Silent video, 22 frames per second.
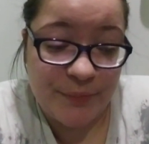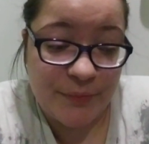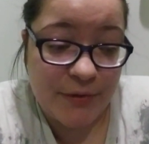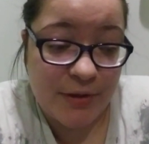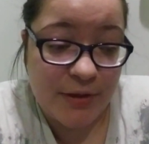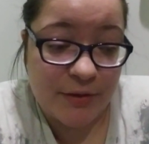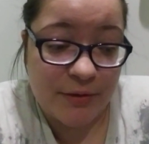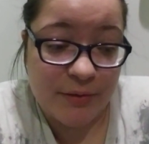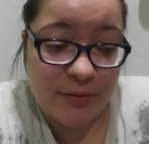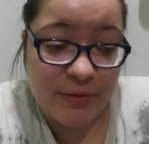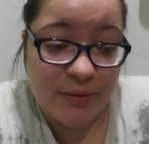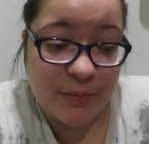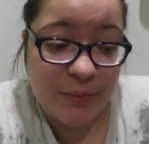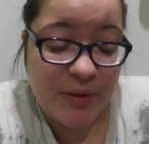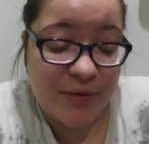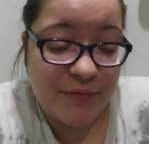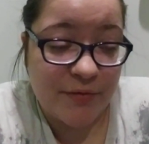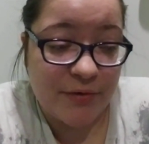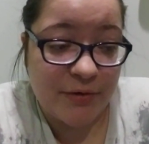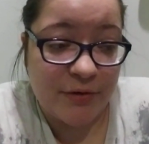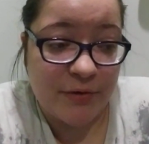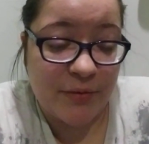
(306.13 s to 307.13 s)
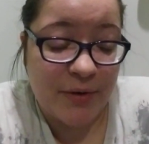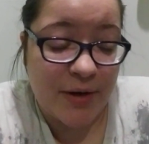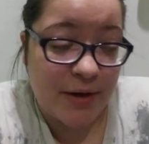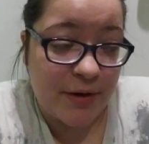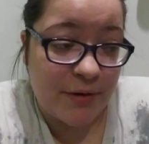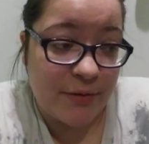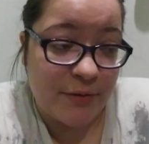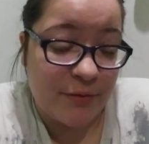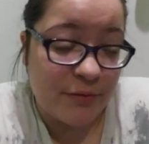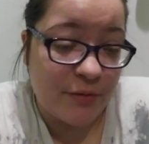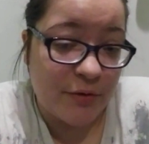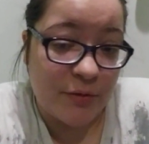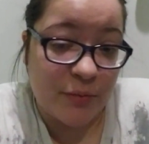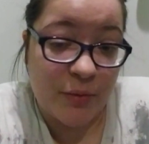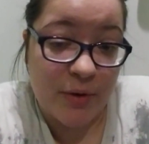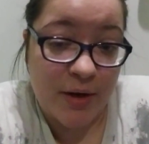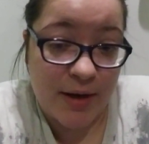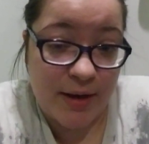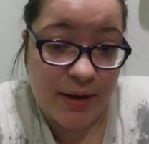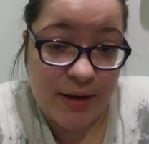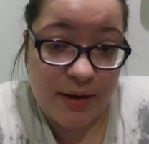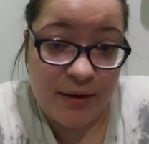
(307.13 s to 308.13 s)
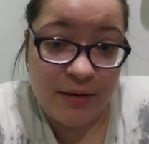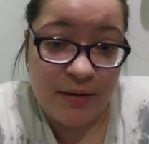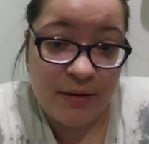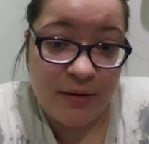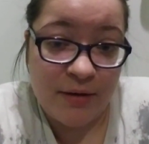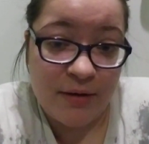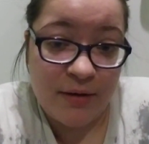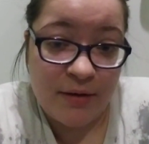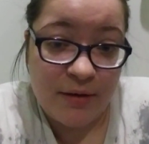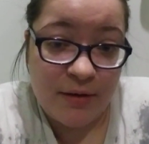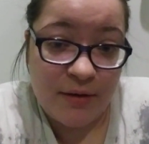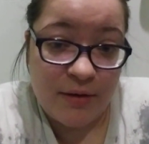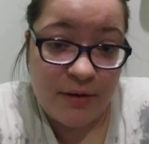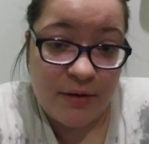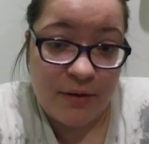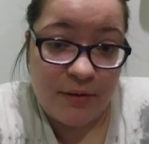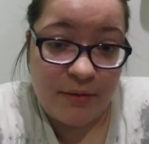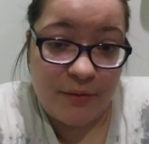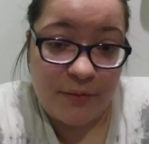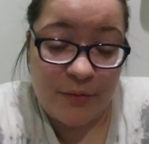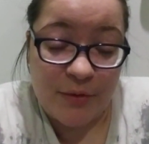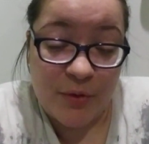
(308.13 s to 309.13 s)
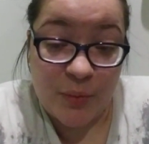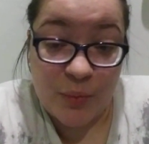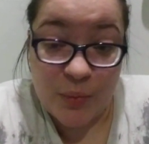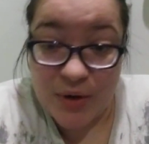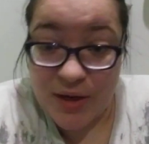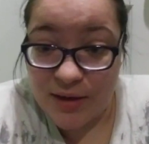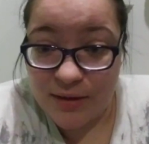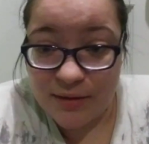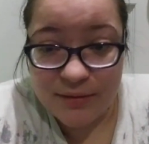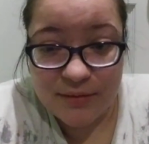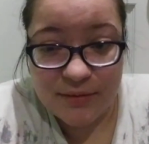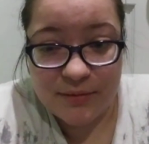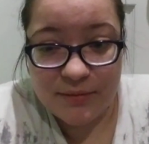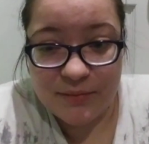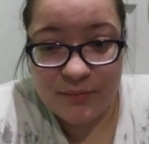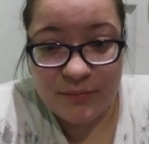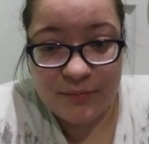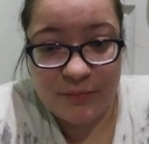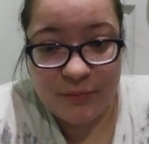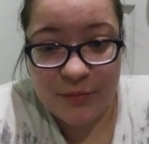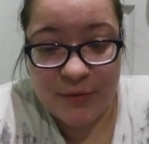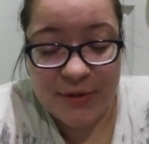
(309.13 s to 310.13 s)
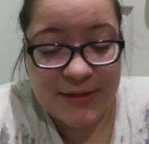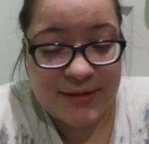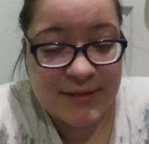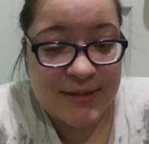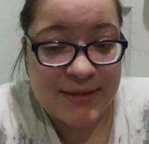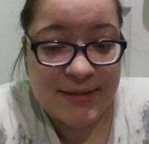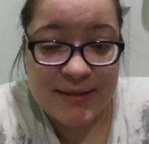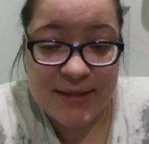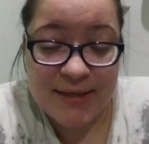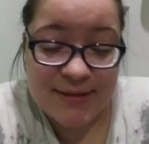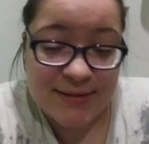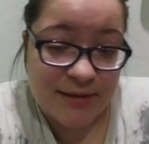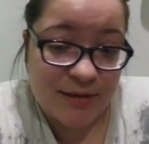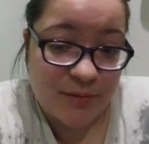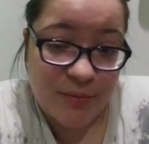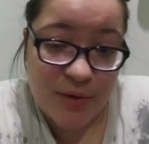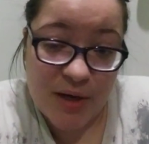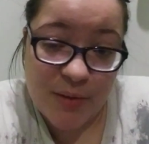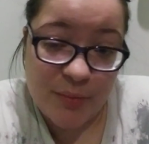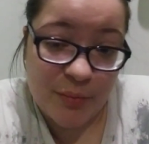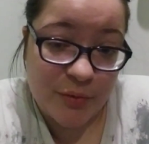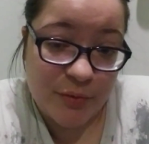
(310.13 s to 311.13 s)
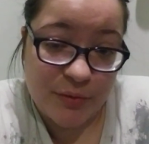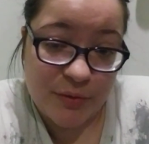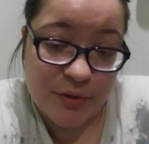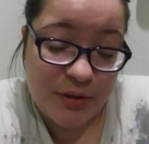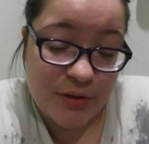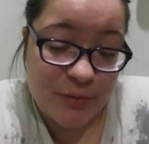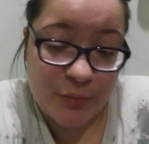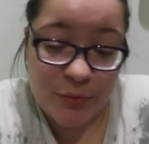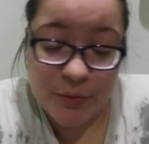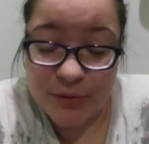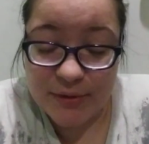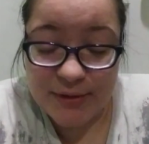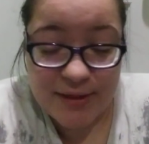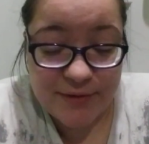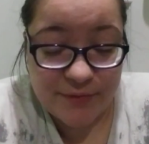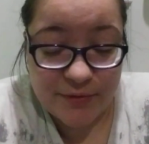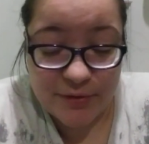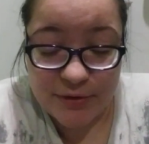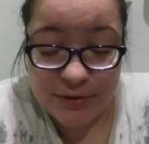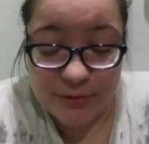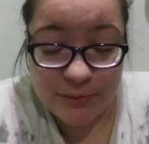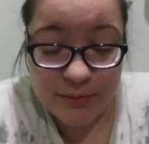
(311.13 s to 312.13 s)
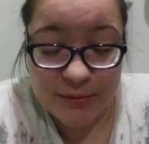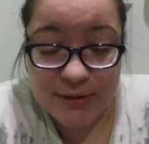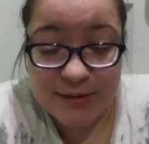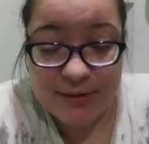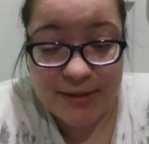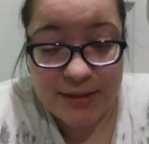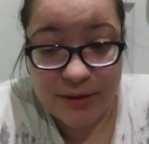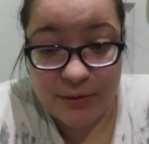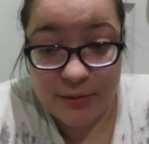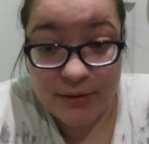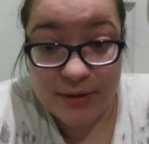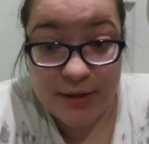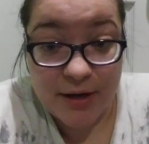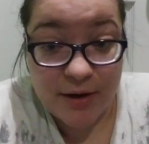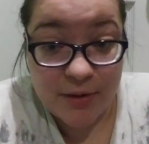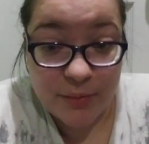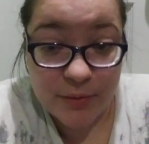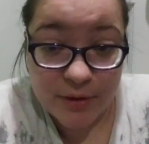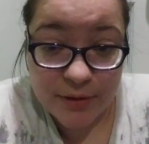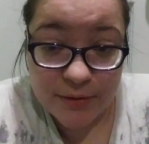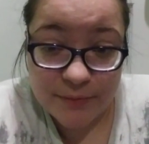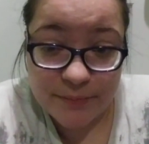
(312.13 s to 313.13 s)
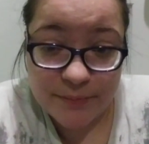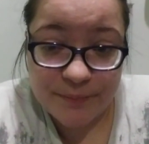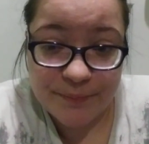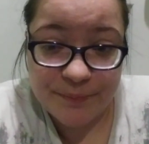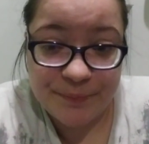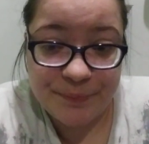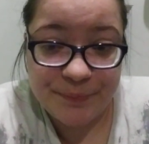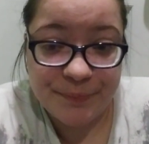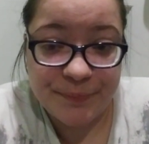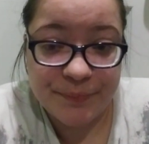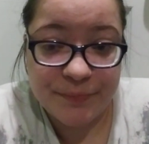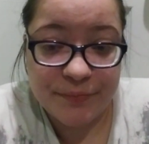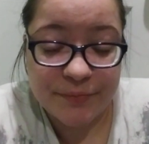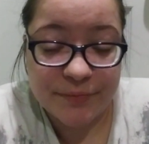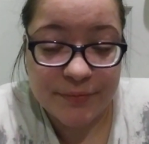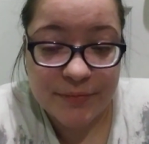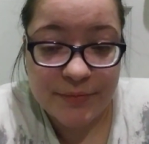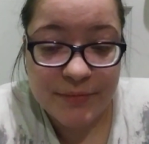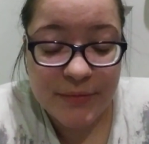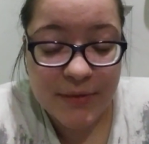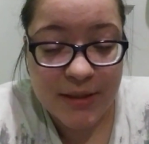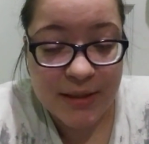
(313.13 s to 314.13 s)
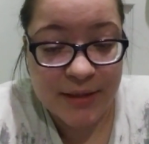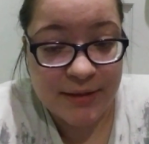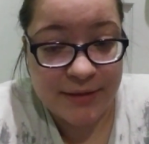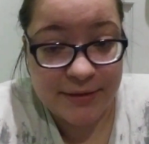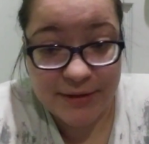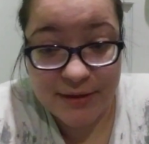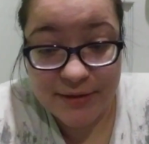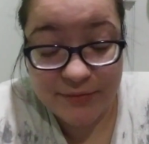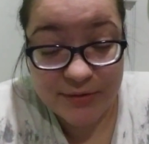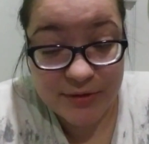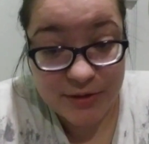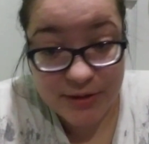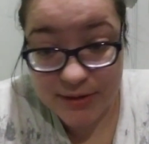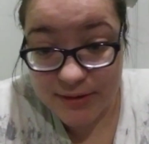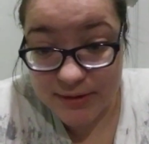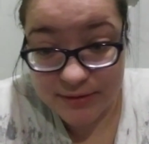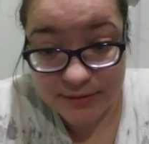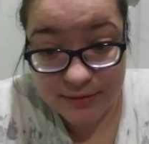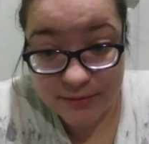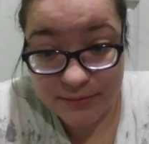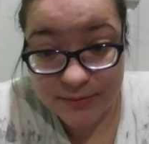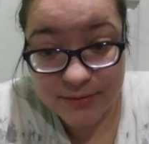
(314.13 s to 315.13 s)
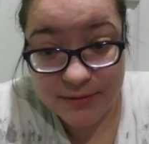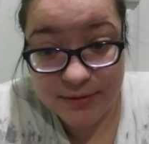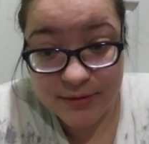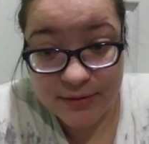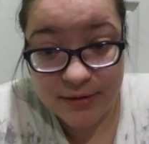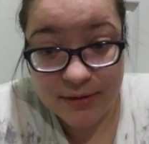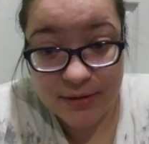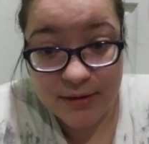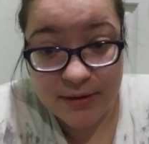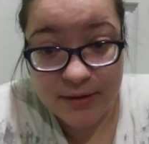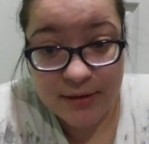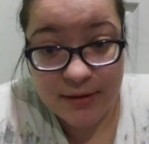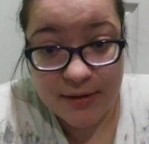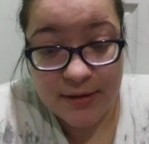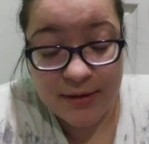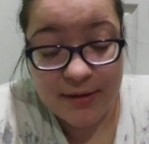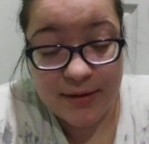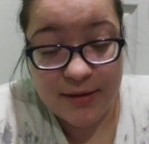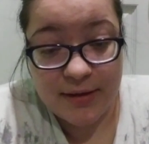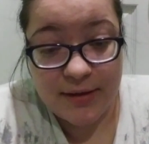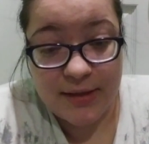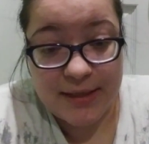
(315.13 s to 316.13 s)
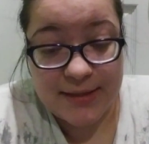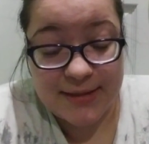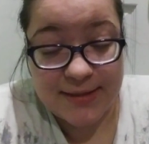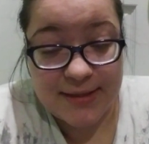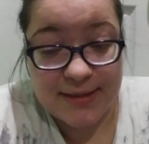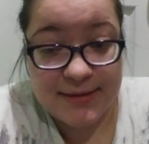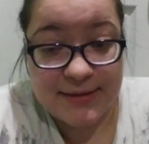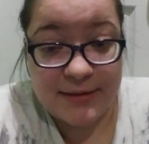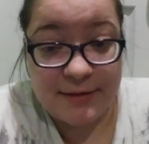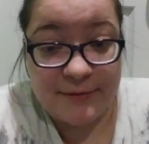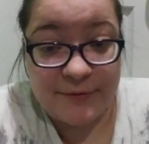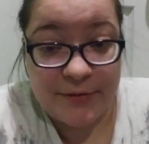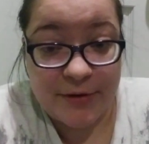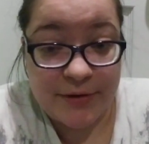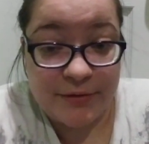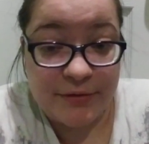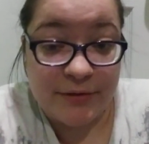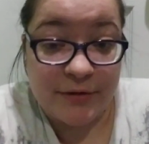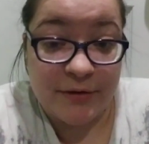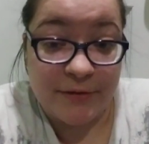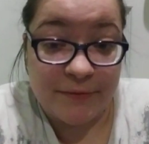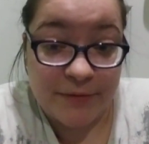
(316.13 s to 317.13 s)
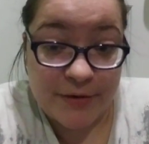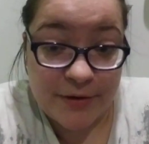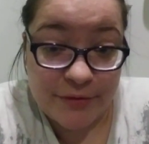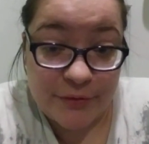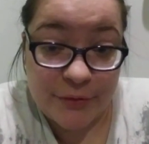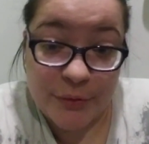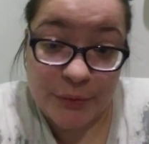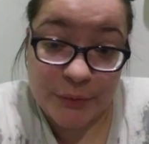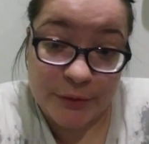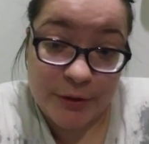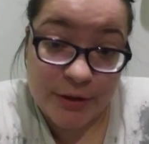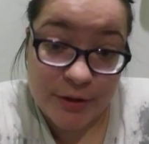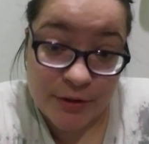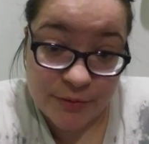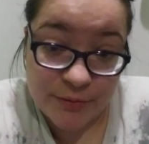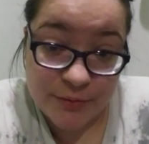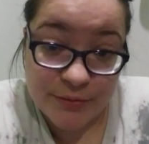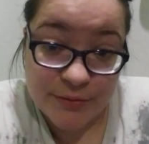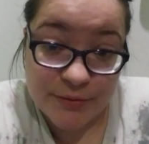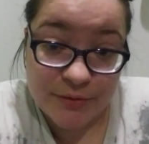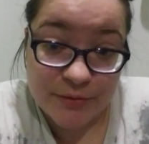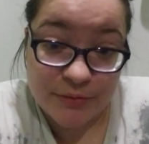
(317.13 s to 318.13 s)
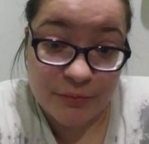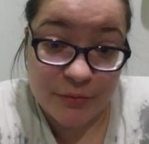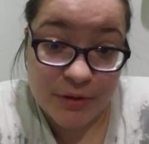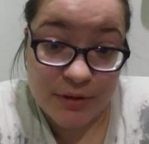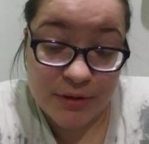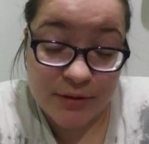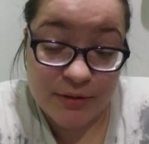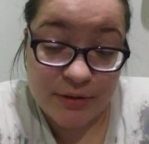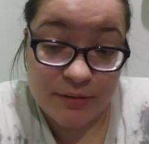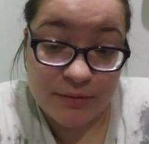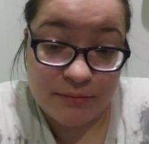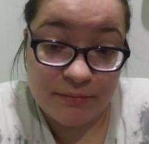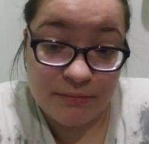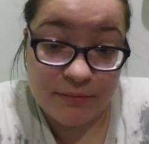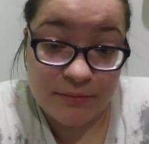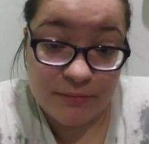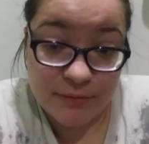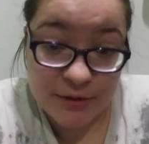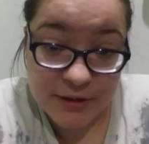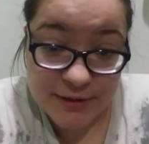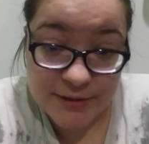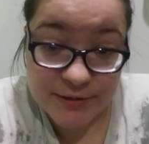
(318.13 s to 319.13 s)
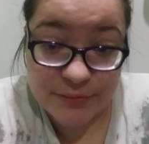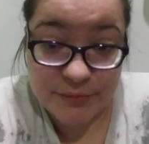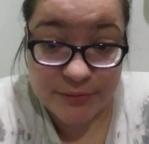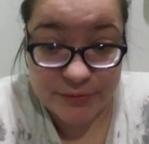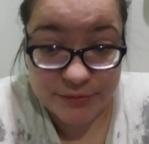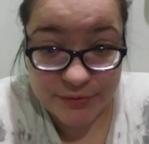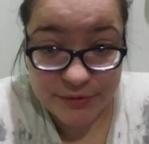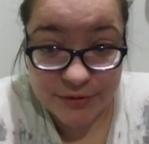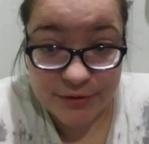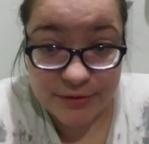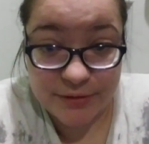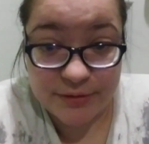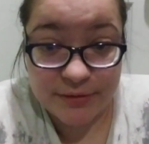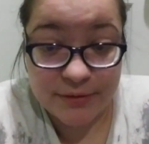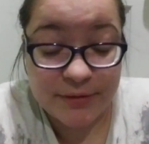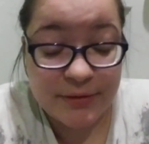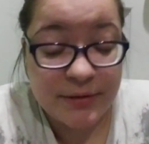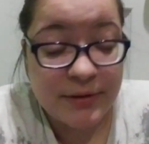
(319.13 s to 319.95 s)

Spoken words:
And we never know how or why or when, because it says in the Bible, you will never know the day or the hour. Not even Jesus knows. It says that the Father only knows when Jesus will return.